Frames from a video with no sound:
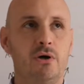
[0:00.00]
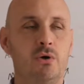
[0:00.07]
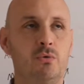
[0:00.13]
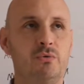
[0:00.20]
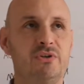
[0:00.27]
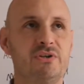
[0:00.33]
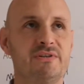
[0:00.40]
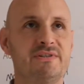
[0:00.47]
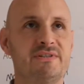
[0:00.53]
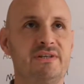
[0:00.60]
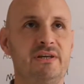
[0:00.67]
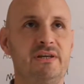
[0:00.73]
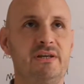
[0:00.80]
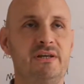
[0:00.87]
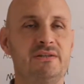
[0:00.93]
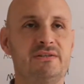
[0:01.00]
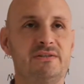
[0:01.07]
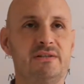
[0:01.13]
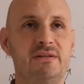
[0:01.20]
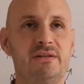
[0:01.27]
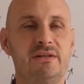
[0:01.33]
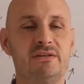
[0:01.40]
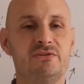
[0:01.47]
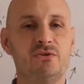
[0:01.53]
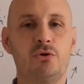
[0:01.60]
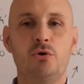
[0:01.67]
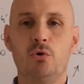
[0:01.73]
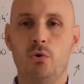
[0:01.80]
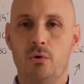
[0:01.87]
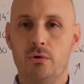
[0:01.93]
We just say it's the
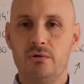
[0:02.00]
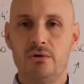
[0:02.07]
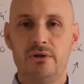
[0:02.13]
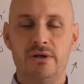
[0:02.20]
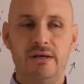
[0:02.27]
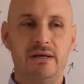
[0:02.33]
goal,